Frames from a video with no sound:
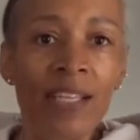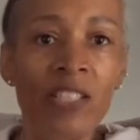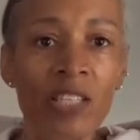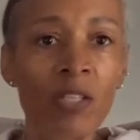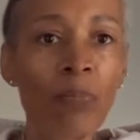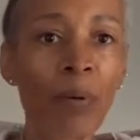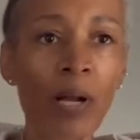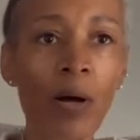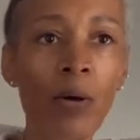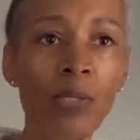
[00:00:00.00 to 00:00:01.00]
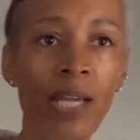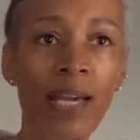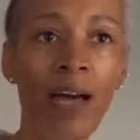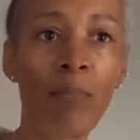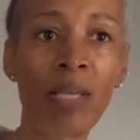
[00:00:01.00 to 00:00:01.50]
Just super cozy. I
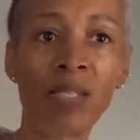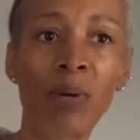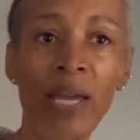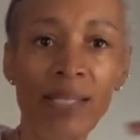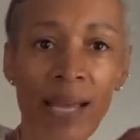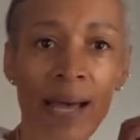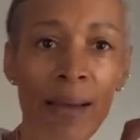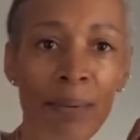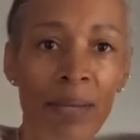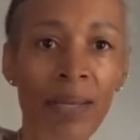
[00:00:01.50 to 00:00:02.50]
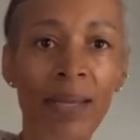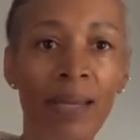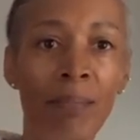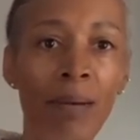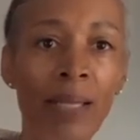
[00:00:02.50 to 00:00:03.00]
got my sweat top,
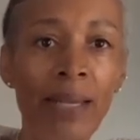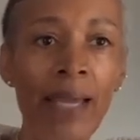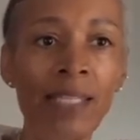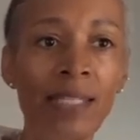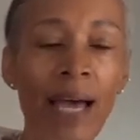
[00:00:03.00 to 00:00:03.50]
my nice.